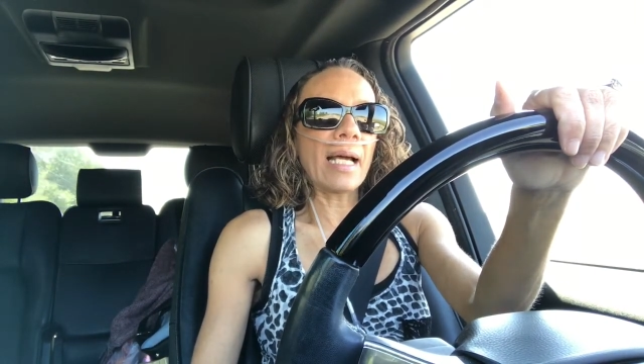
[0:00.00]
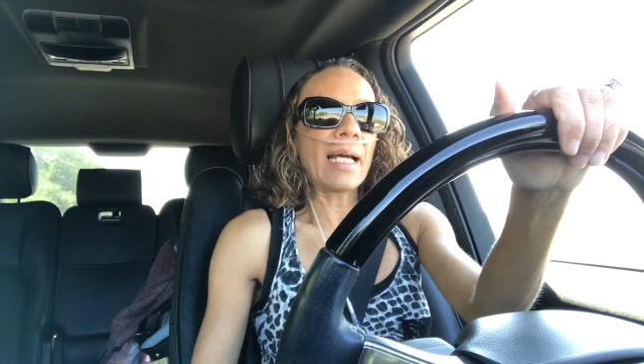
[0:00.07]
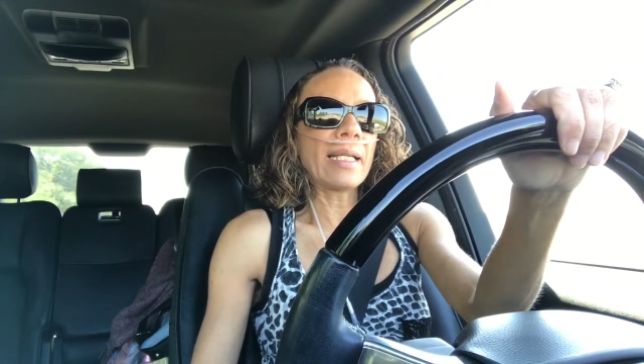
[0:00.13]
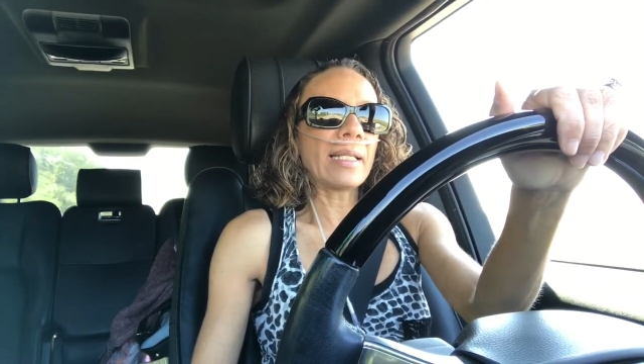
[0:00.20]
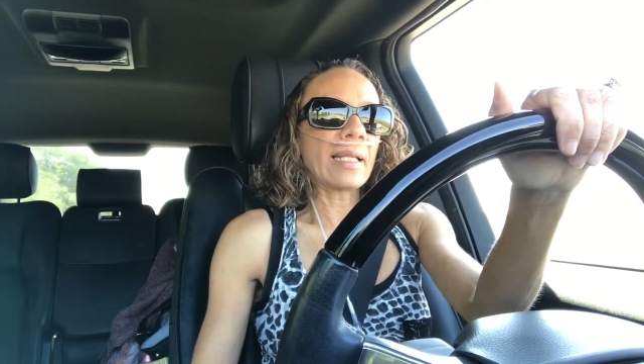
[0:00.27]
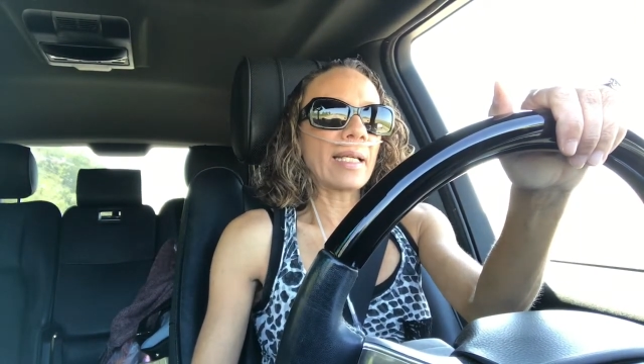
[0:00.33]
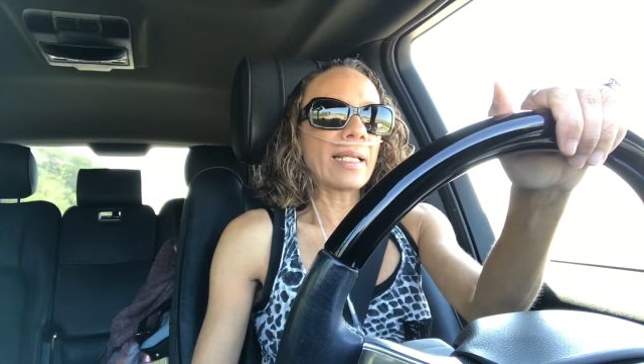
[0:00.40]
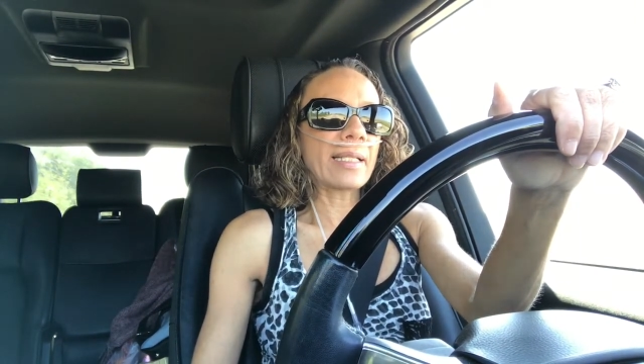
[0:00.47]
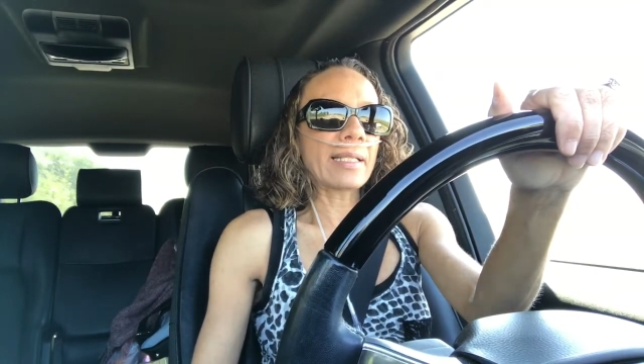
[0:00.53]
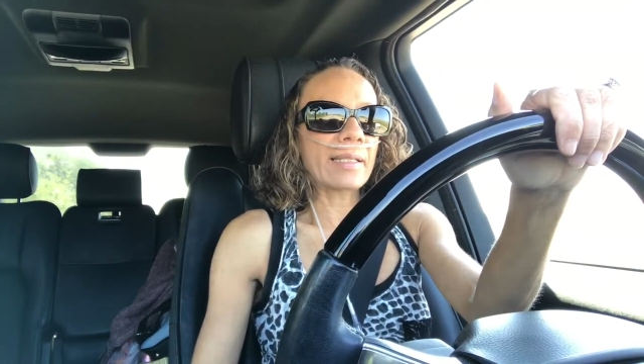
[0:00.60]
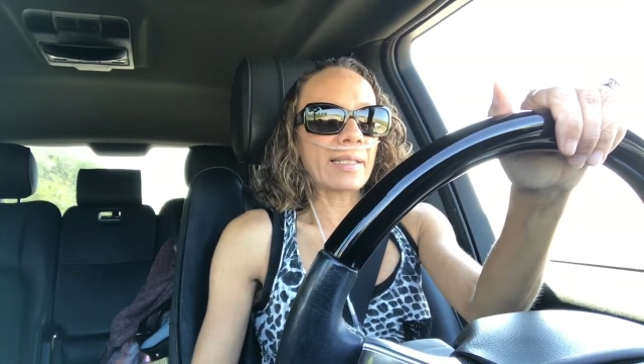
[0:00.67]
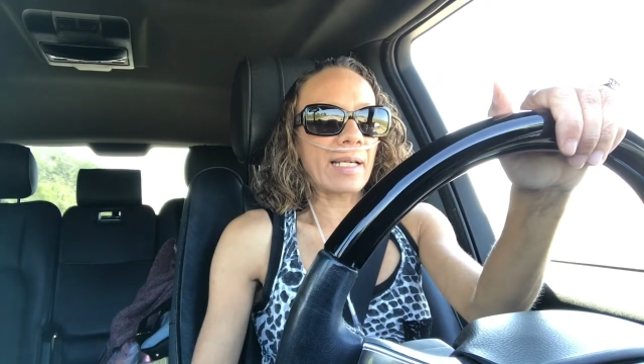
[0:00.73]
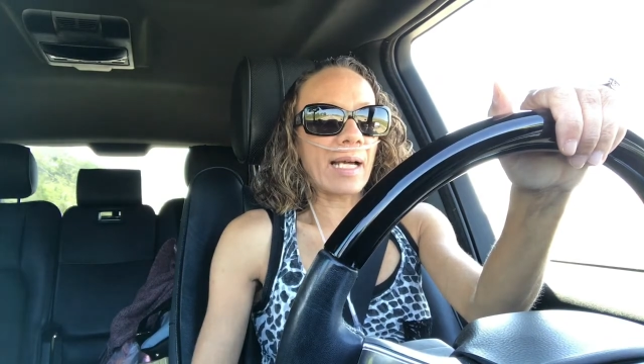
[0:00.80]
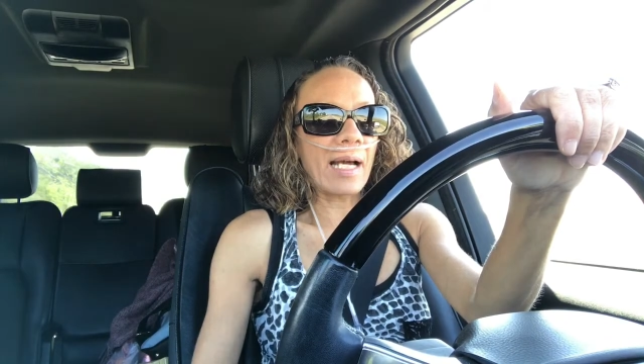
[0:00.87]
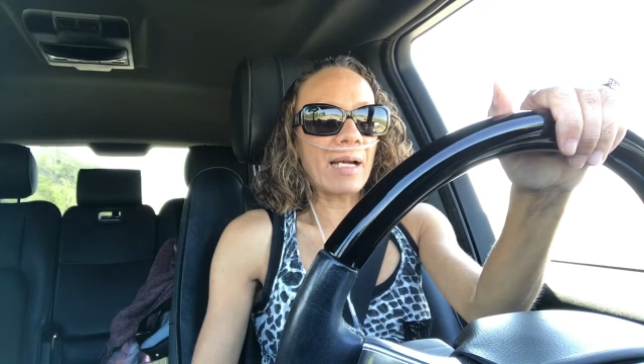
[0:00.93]
I
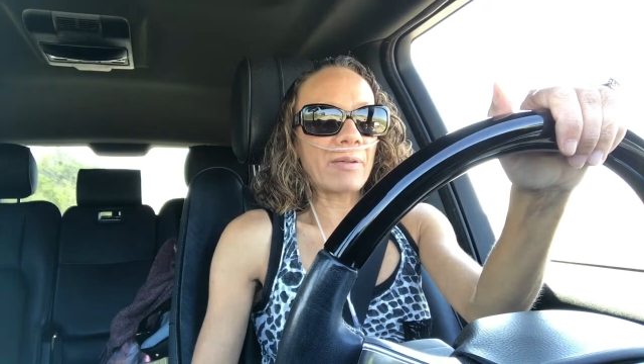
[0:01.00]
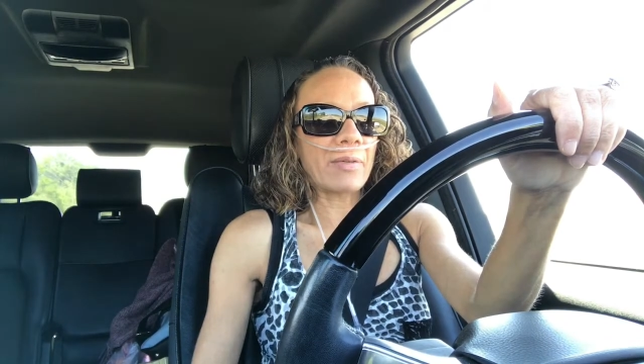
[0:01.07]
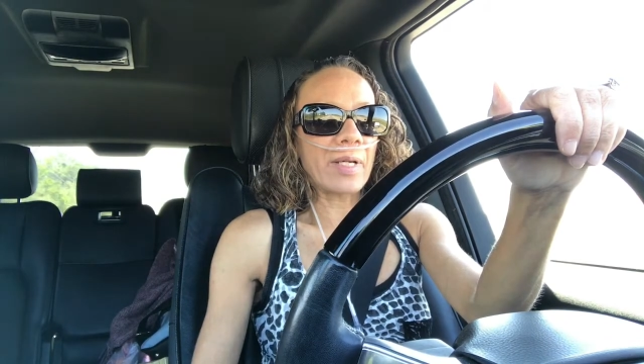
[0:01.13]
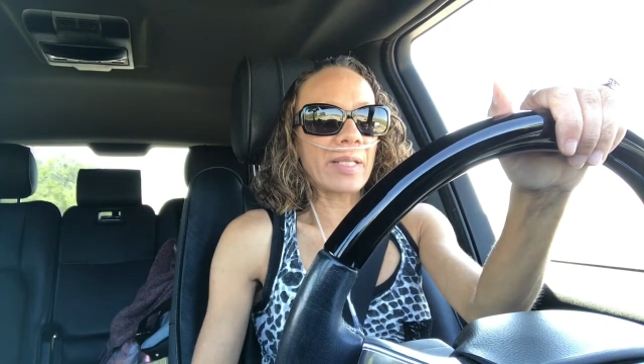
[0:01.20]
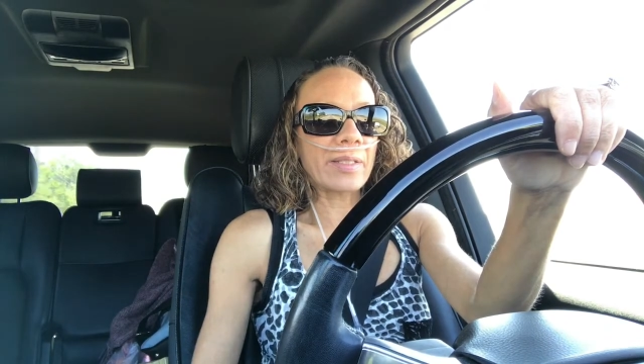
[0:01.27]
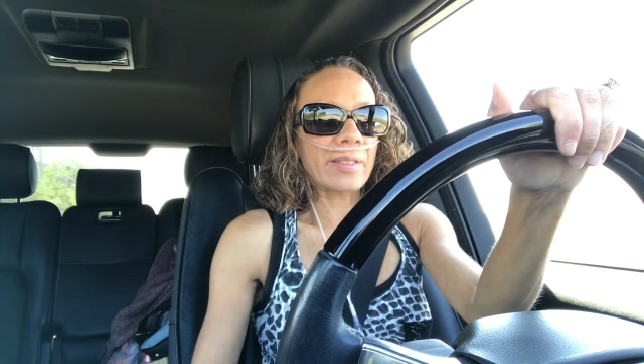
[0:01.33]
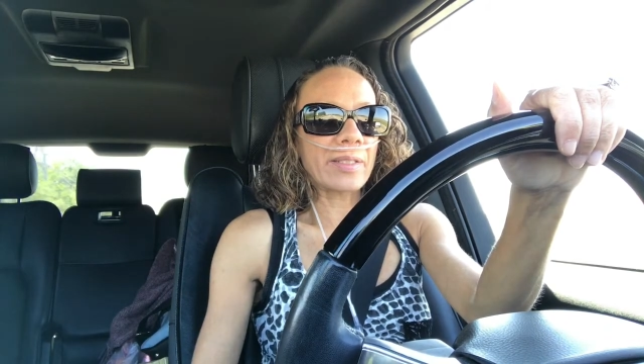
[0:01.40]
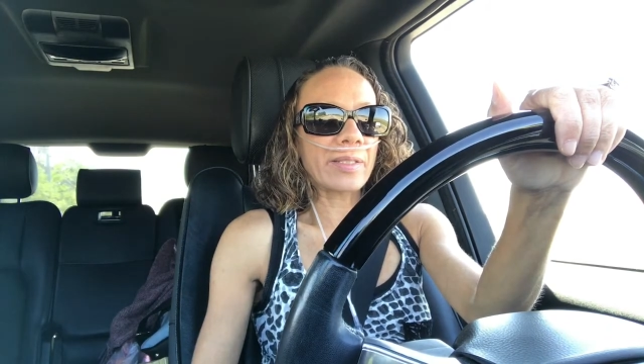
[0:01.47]
like the hot weather,